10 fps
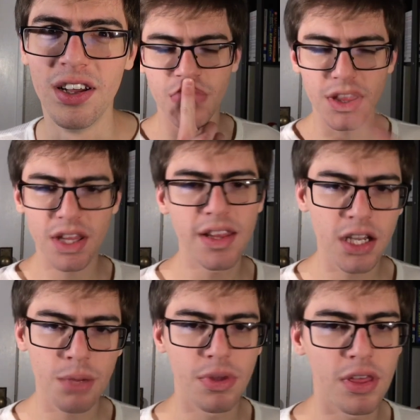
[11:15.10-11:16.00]
But then that
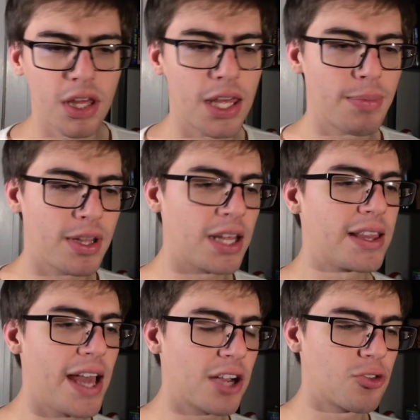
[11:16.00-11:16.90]
got me thinking about like
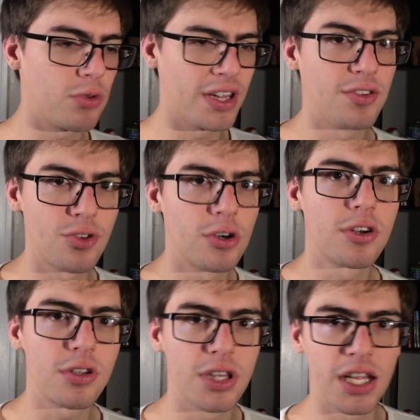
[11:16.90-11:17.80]
the actual
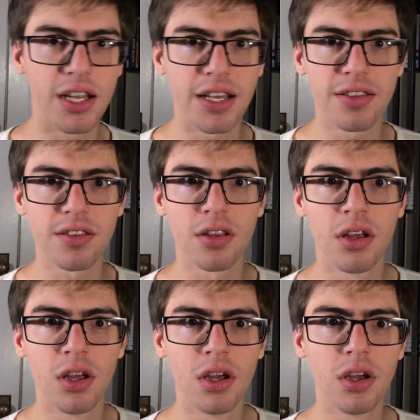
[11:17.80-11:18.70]
historical Luddites,
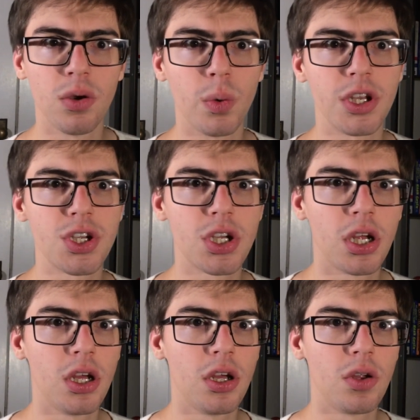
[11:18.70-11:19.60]
which
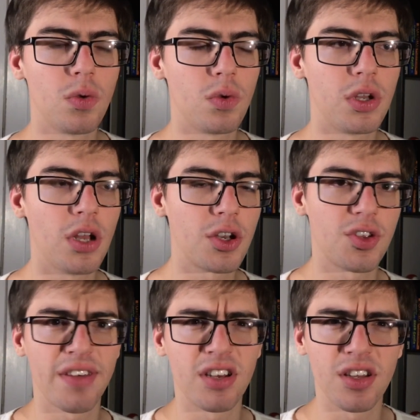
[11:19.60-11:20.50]
did not just
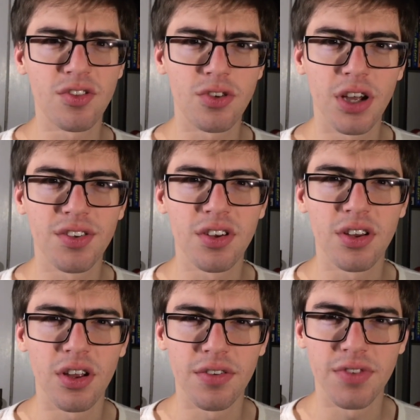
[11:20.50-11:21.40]
have a distrust
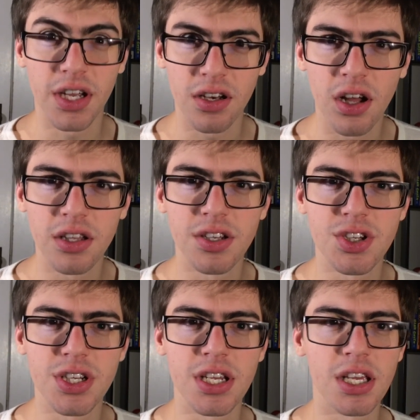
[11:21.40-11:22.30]
of
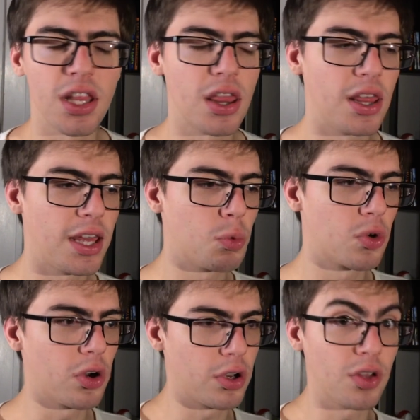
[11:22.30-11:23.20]
technology, they
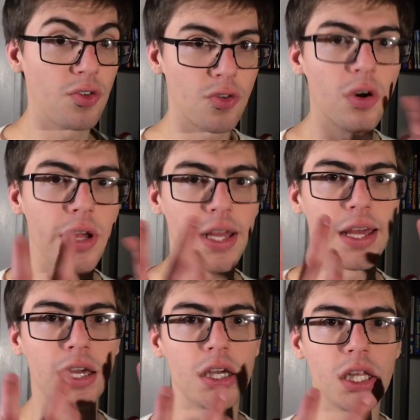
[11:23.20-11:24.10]
were
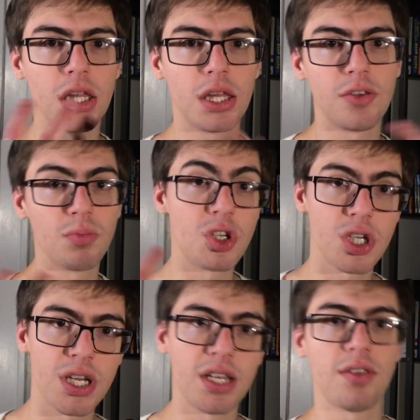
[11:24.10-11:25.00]
destroying these
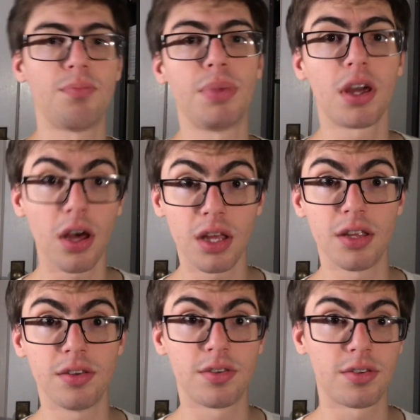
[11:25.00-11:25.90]
machines
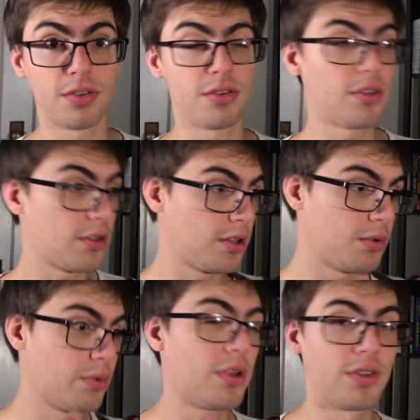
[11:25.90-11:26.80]
because it
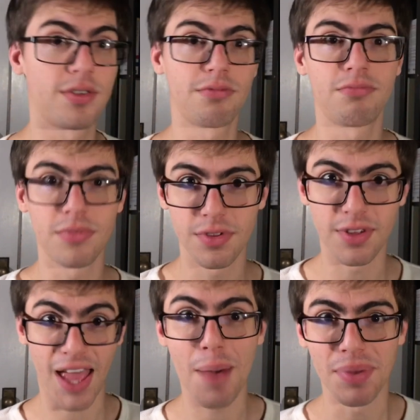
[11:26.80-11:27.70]
was the
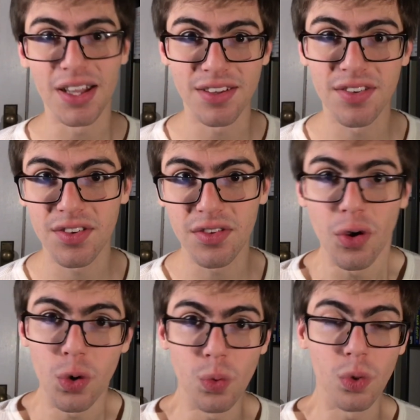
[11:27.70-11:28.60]
capitalists
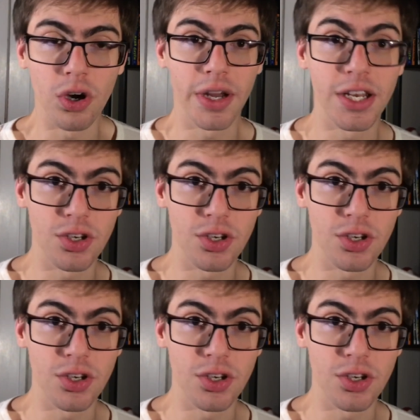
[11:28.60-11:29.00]
who were